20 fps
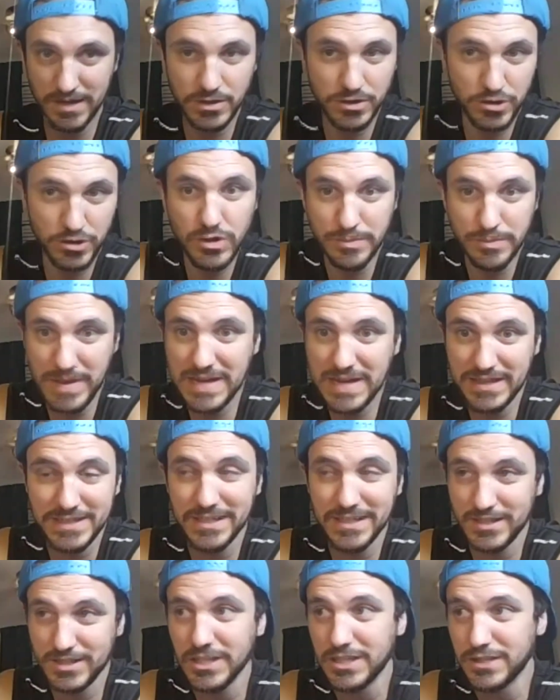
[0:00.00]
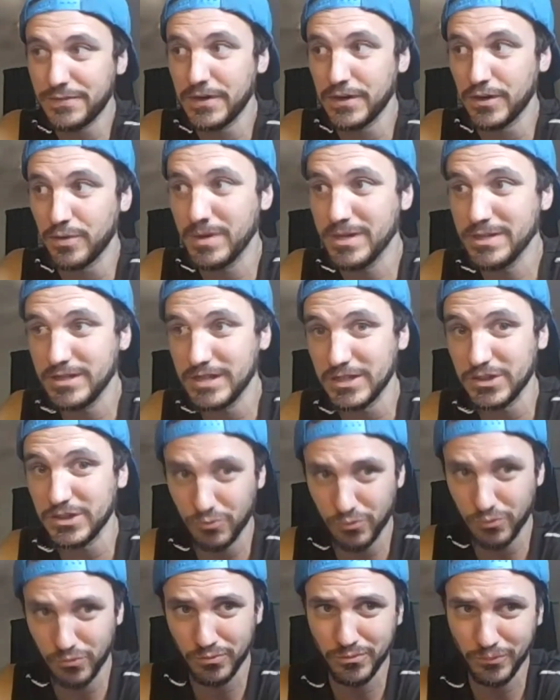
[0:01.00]
you can make this a six-figure
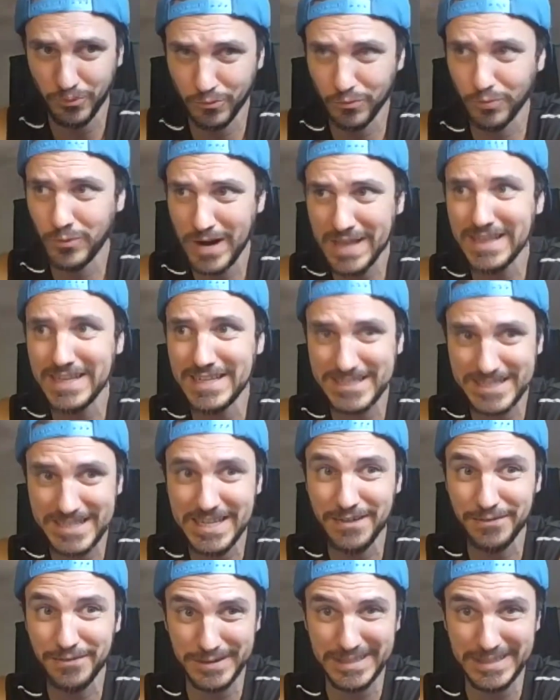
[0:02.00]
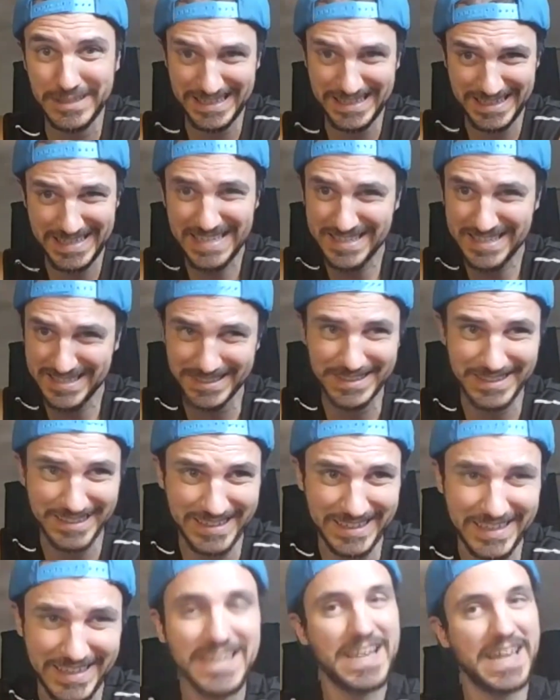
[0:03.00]
business relatively
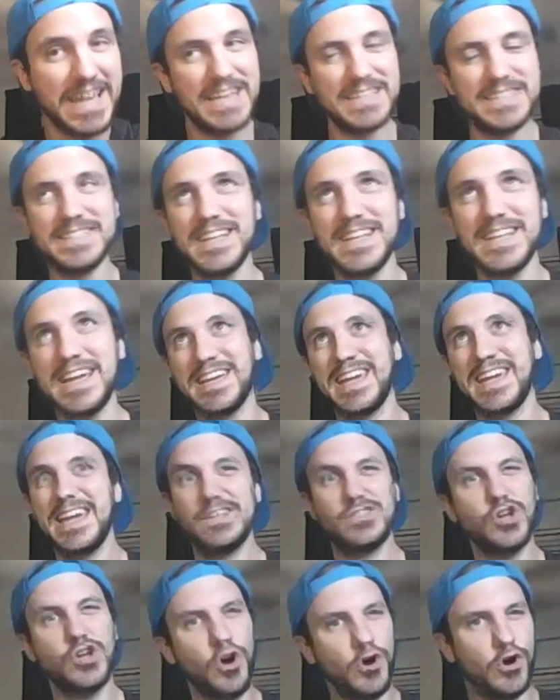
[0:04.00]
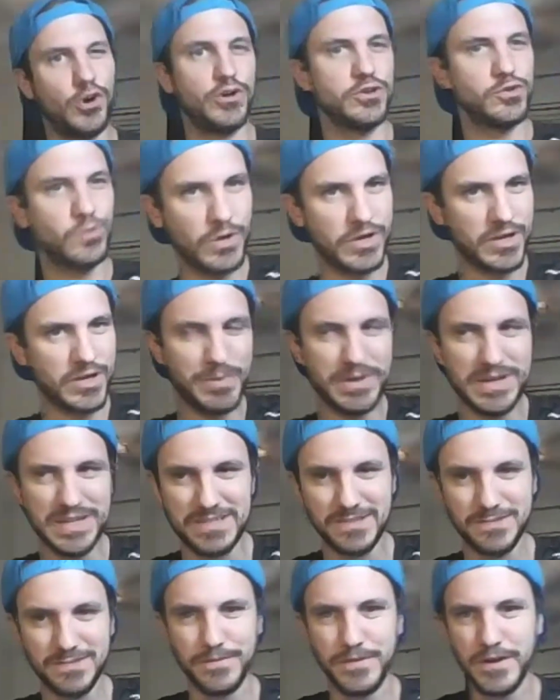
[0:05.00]
easily. It's like it's hard work, but
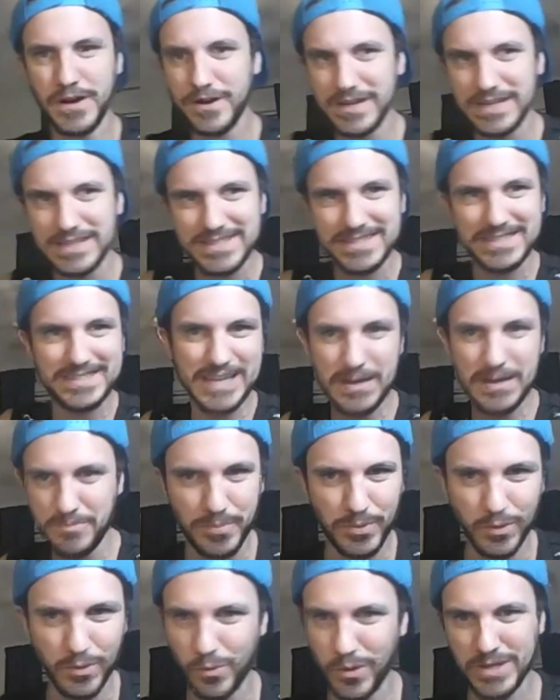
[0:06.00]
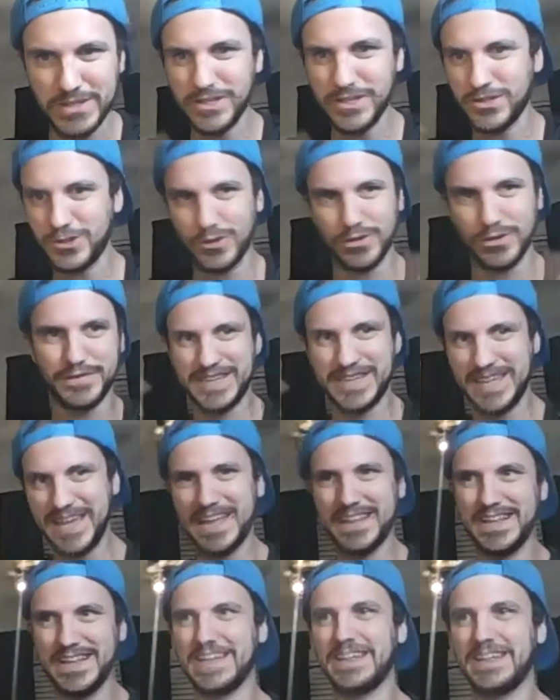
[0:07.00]
it's very simple. Once you sort of
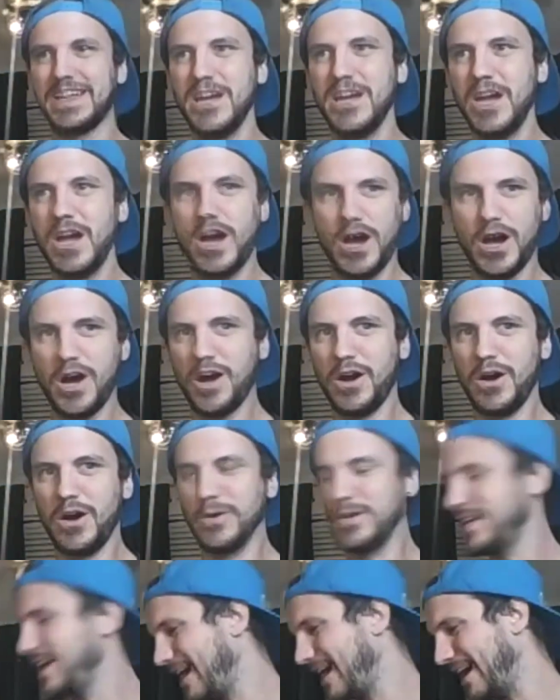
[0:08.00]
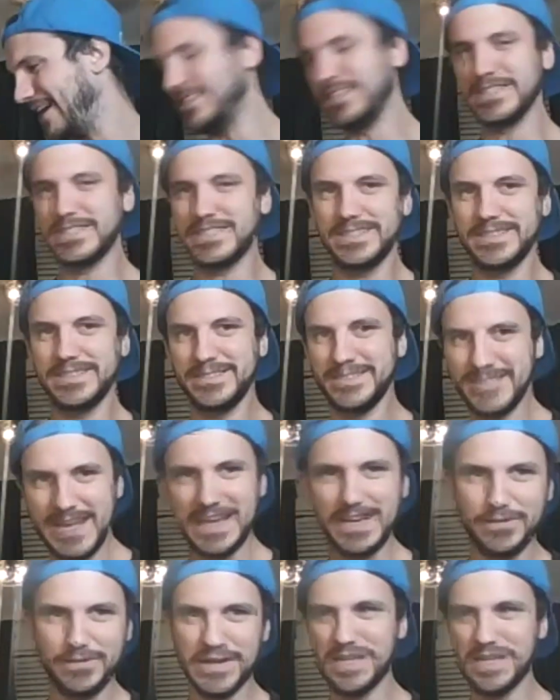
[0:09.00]
get like, oh yeah, I just
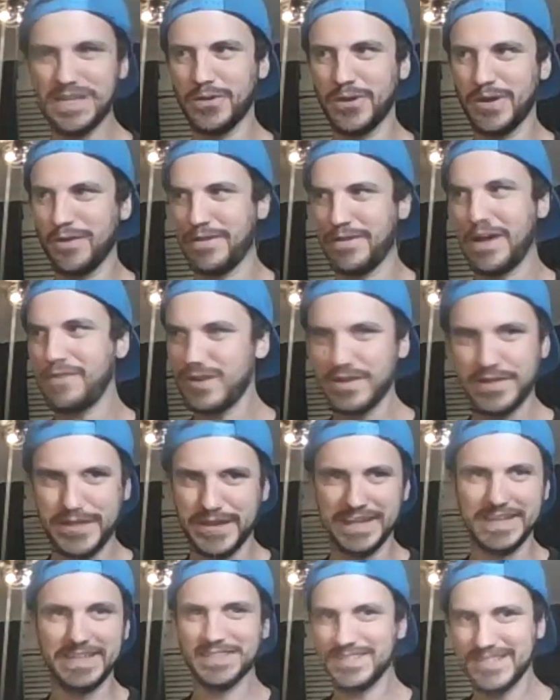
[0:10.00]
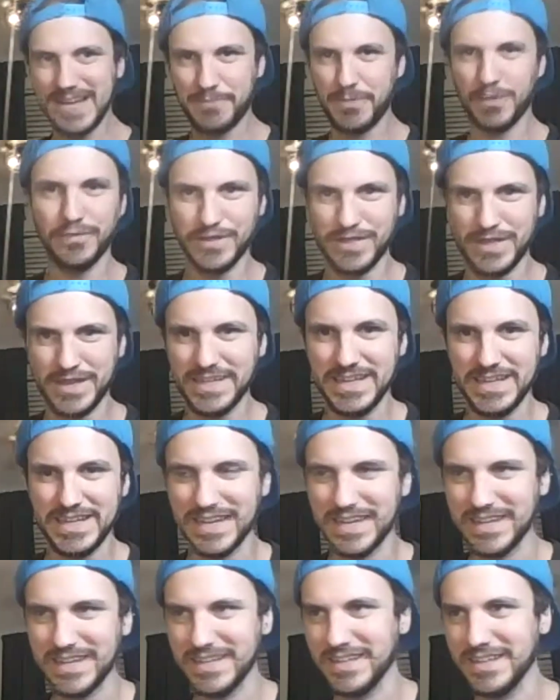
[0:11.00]
take a video of everything and stop
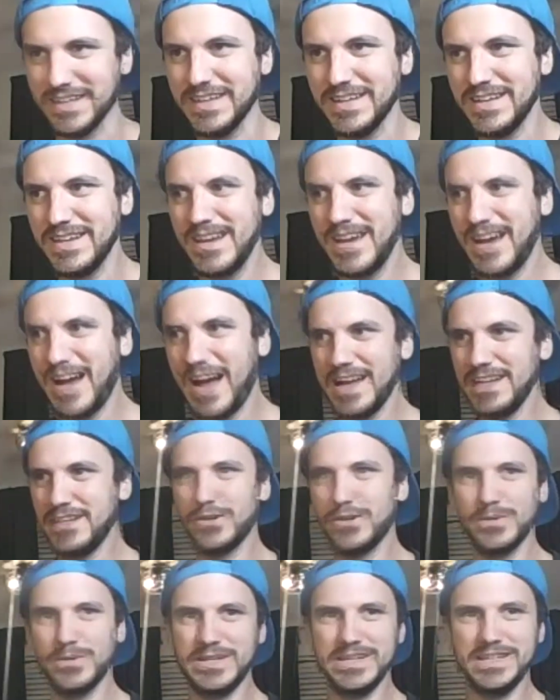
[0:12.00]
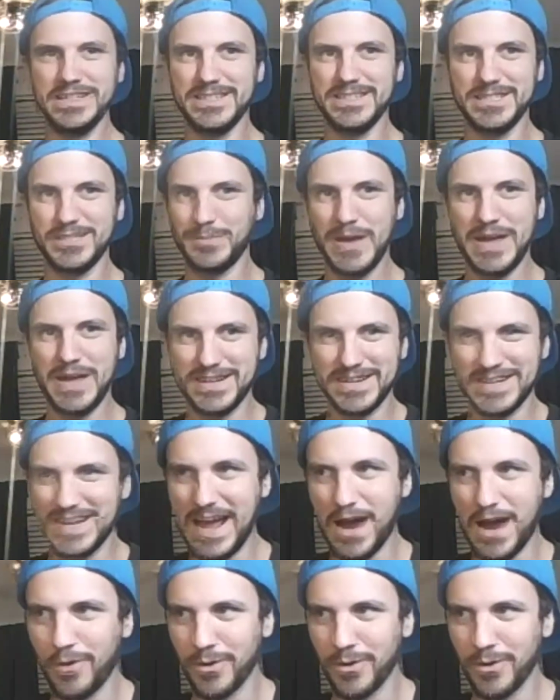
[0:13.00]
overthinking it, and I don't need to spend an